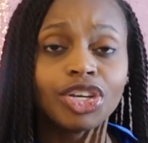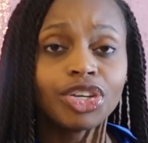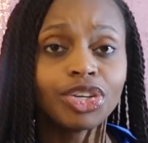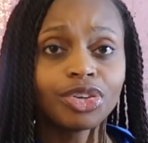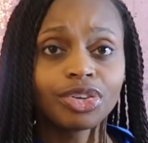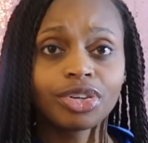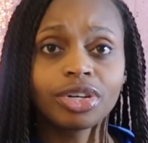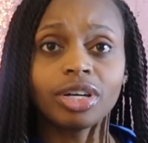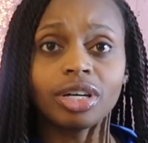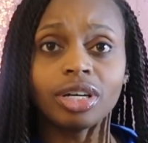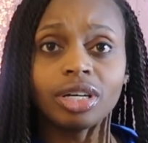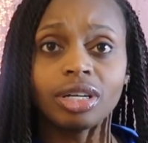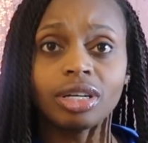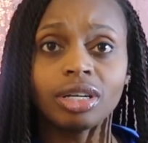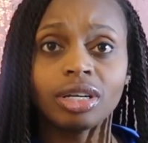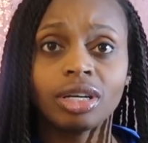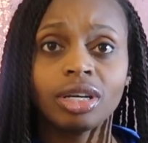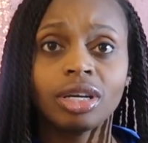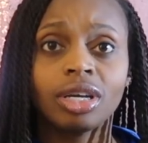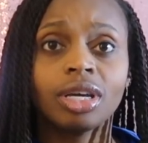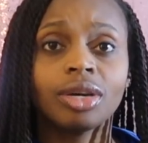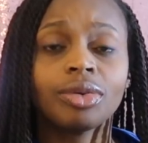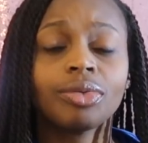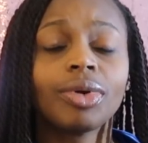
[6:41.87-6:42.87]
You're good,
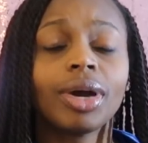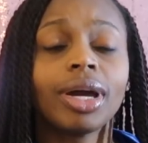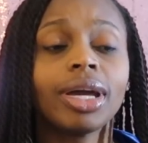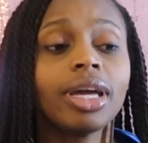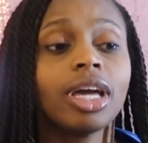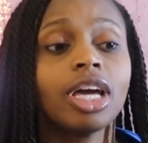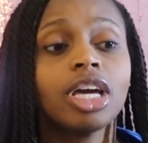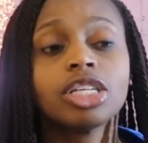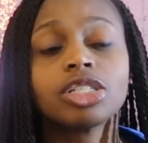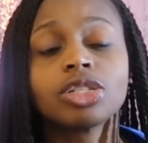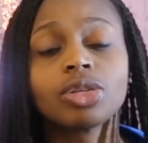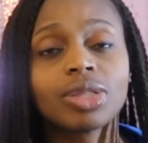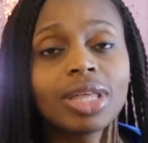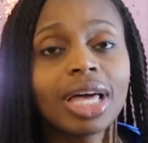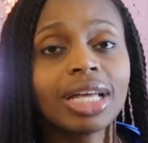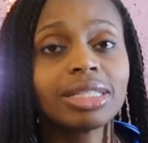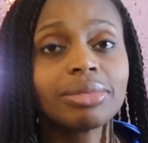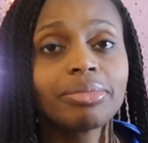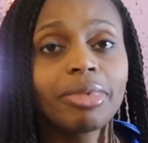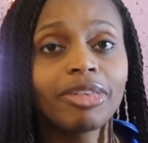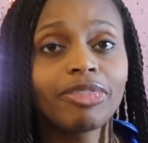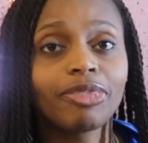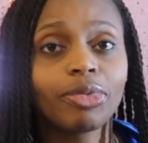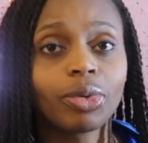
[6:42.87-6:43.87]
right? So
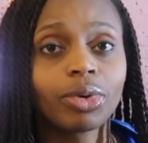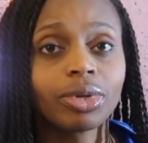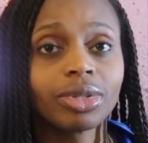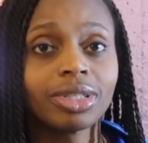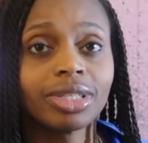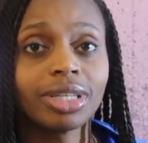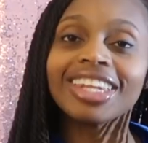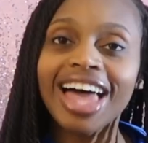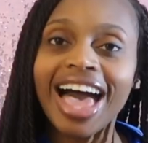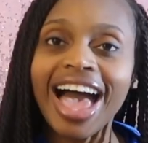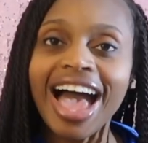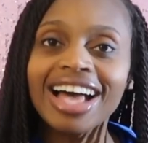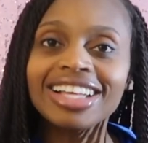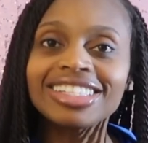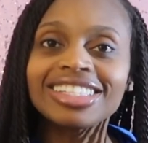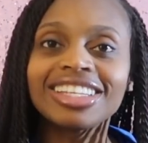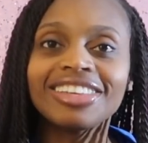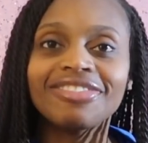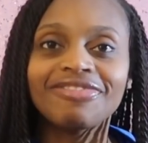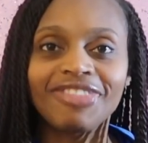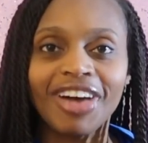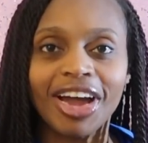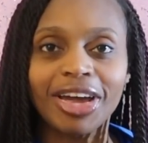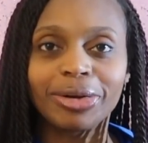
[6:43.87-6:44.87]
that's my 4th tip. Last
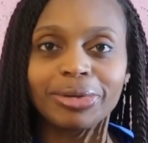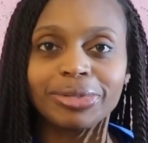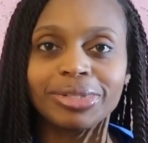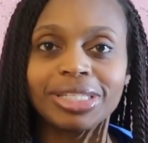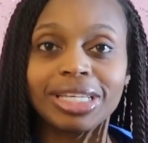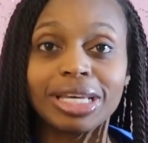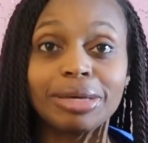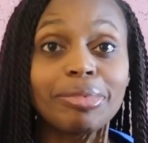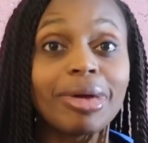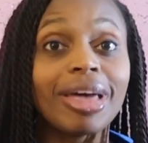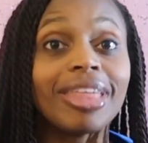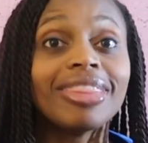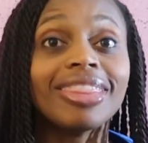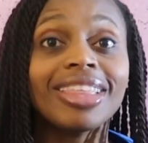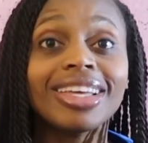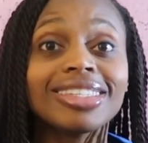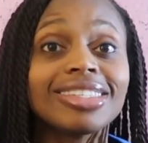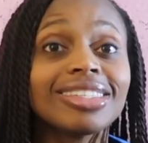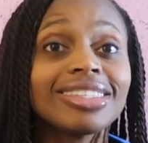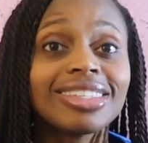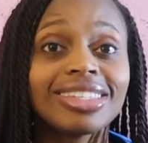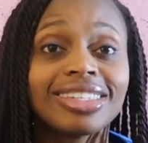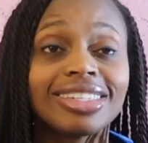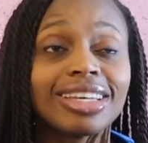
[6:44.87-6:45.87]
and final tip, and
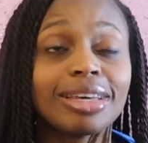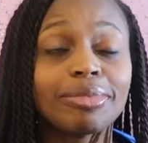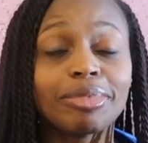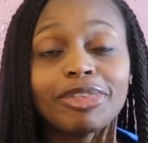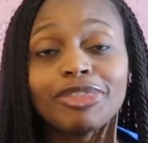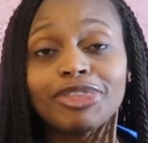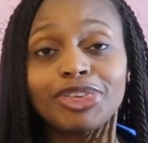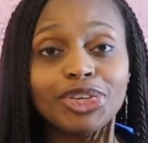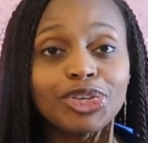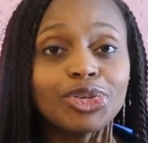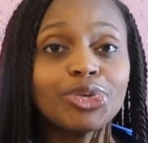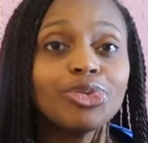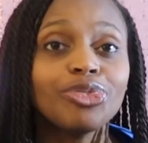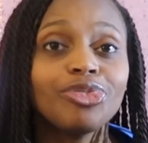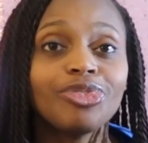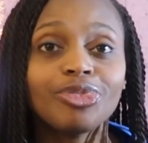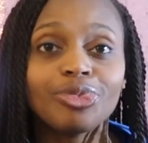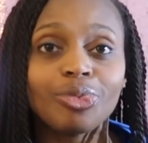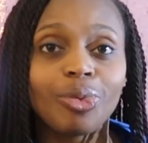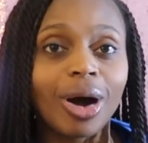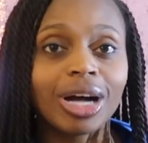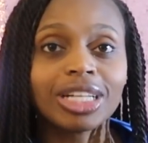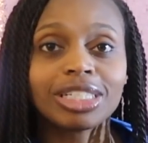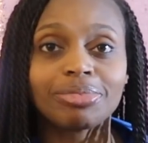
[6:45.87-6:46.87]
this is a tip. If you
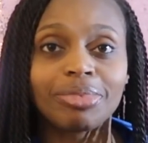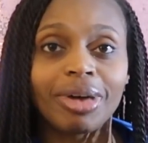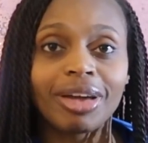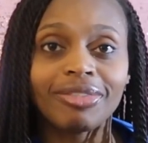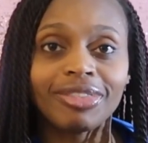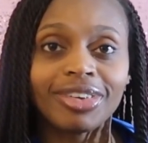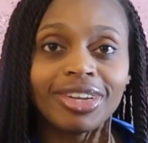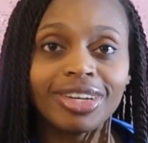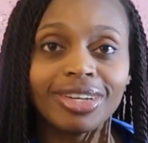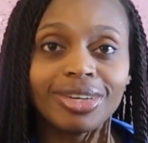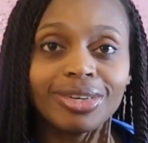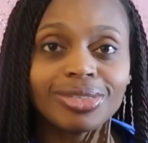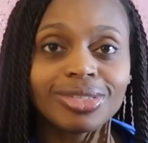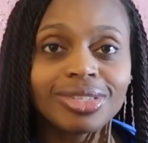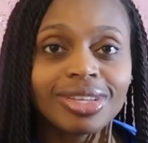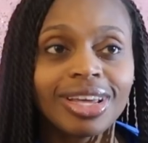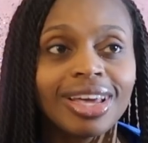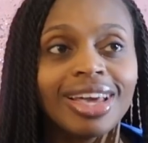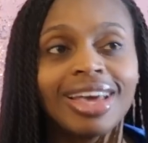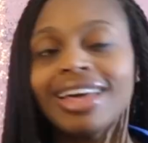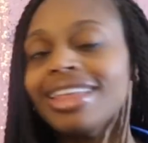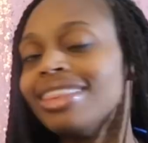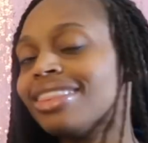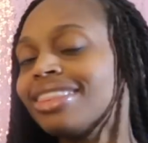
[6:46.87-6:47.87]
watch my videos,
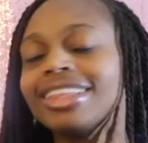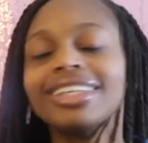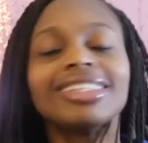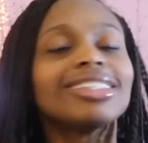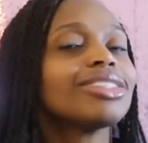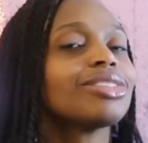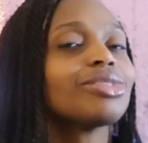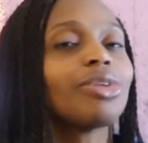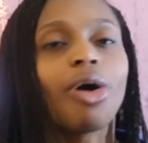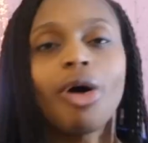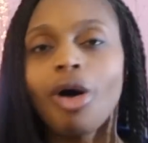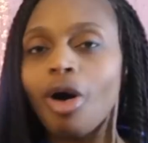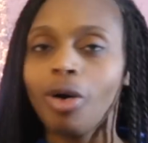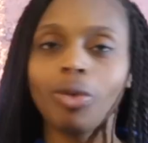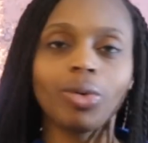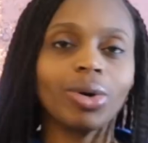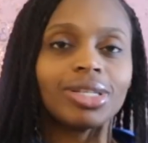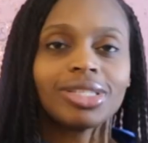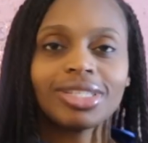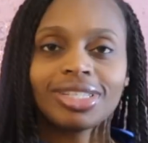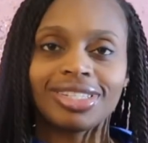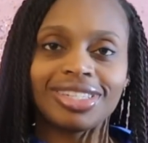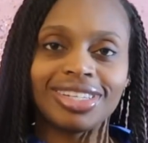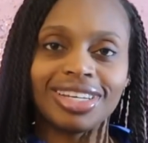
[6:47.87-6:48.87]
this is
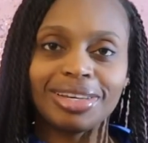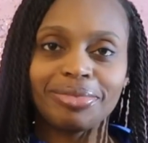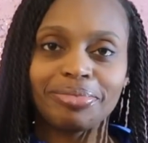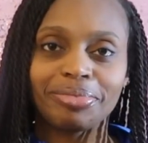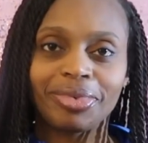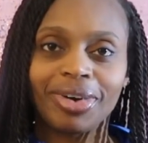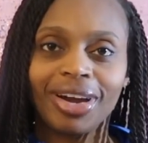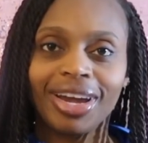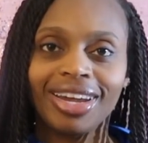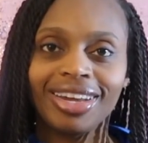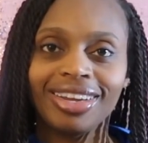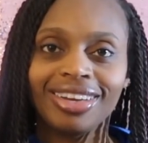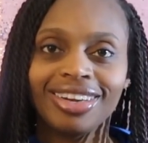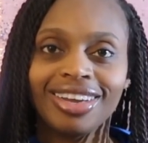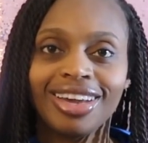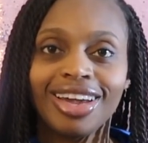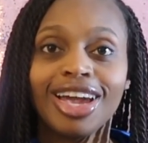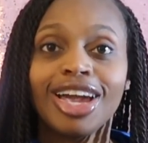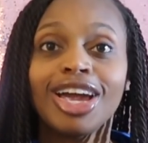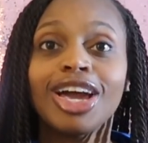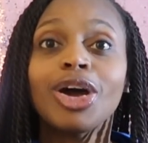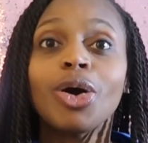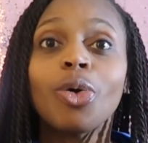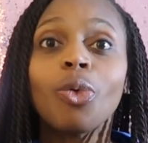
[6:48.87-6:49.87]
always a tip, right?
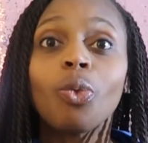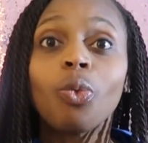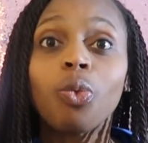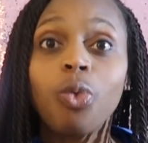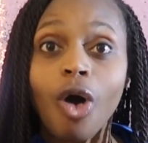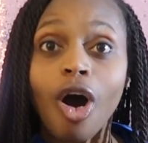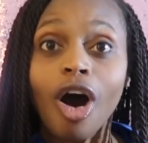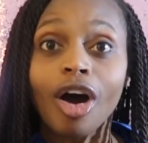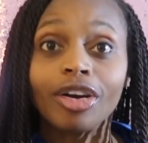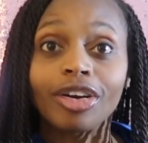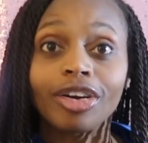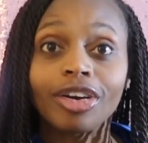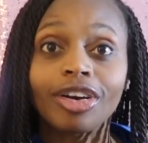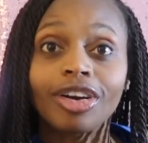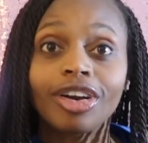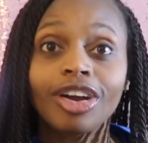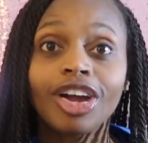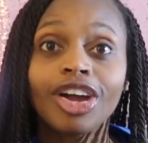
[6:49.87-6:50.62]
Water.